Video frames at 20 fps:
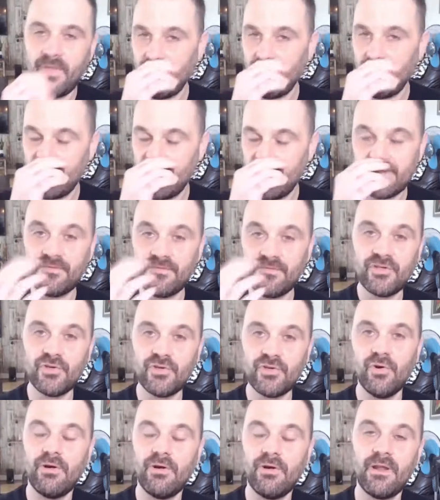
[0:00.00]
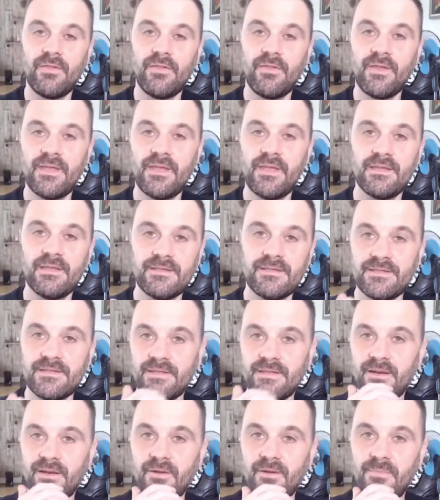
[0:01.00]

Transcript: There is, for sure, and I think it's